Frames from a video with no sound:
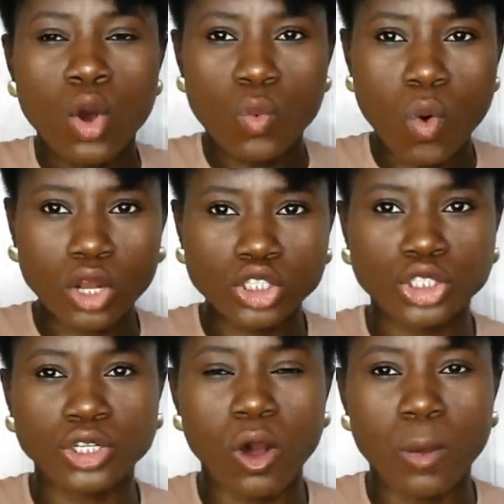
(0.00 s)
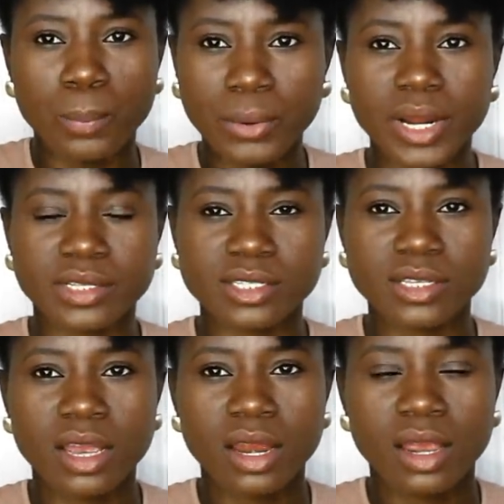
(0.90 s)
wash your braids.
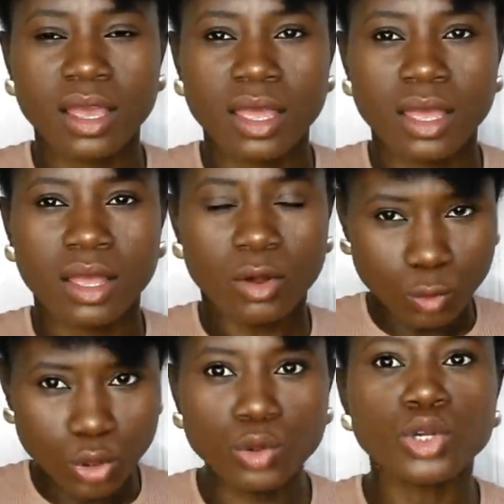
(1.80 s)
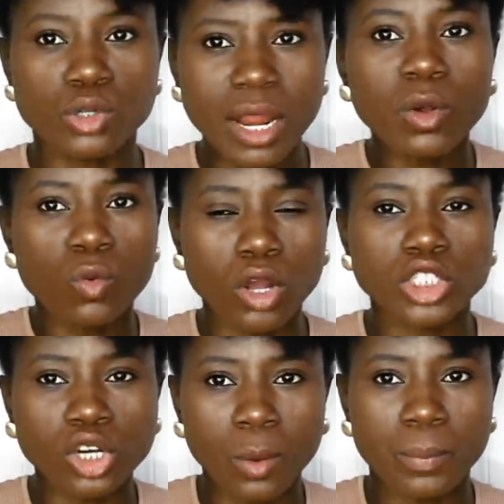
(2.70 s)
You usually
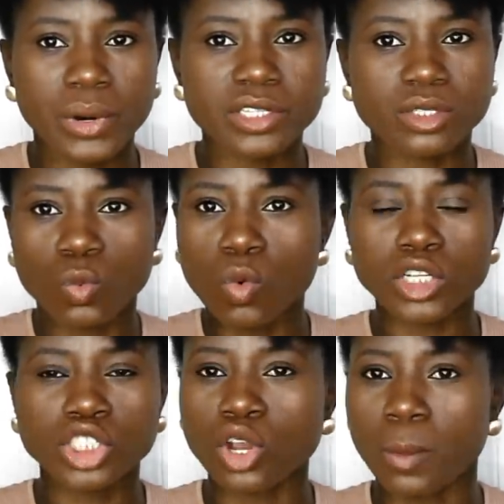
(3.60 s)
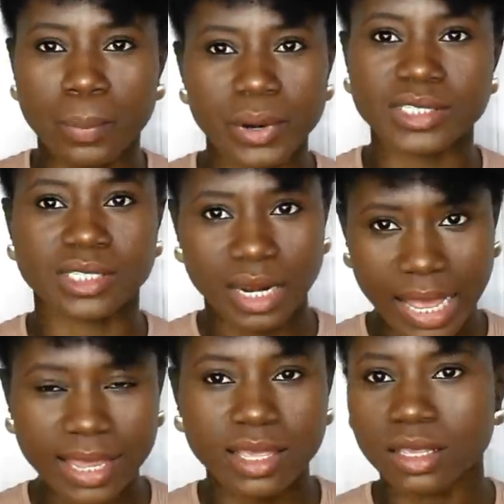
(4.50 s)
wash your braids,
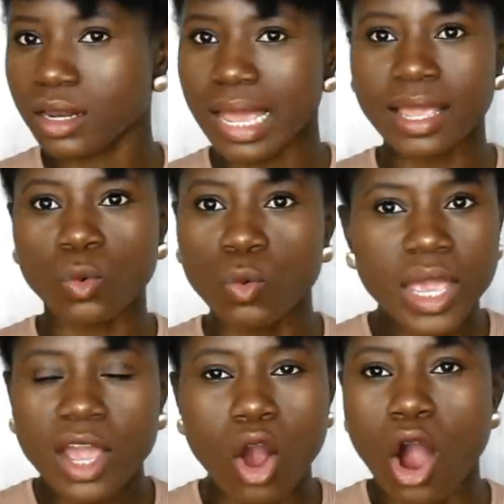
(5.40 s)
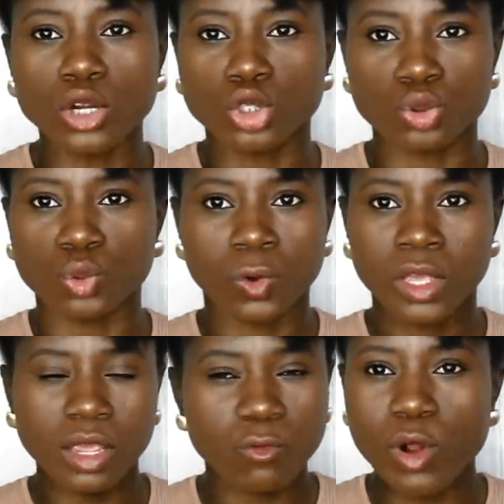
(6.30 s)
like we all do.
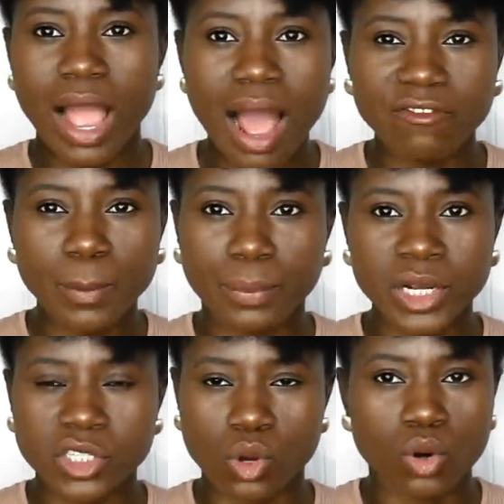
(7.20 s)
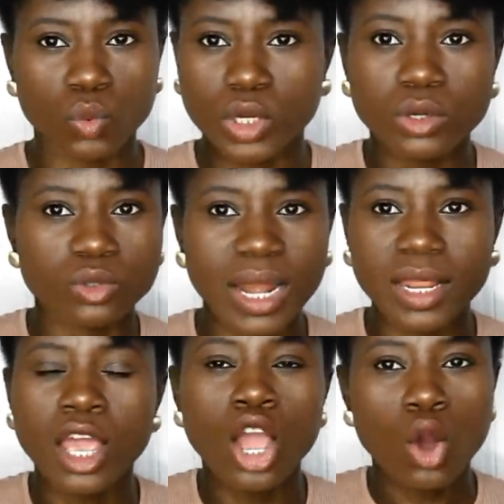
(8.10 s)
If we are having braids on, we
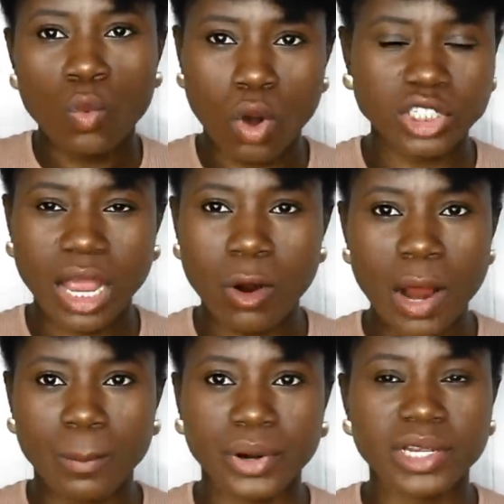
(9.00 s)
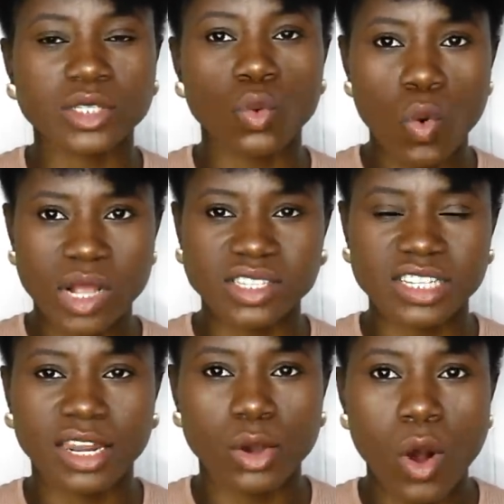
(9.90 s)
usually wash our braids once
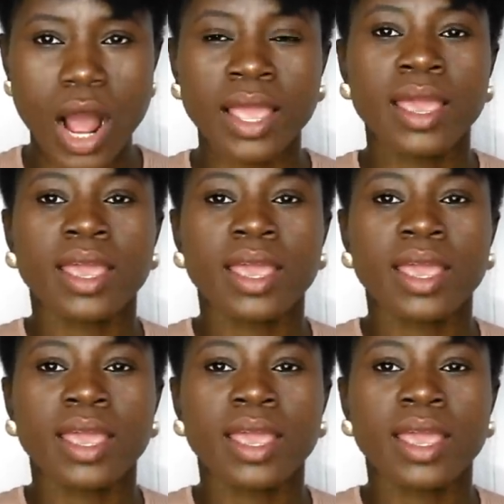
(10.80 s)
in a while.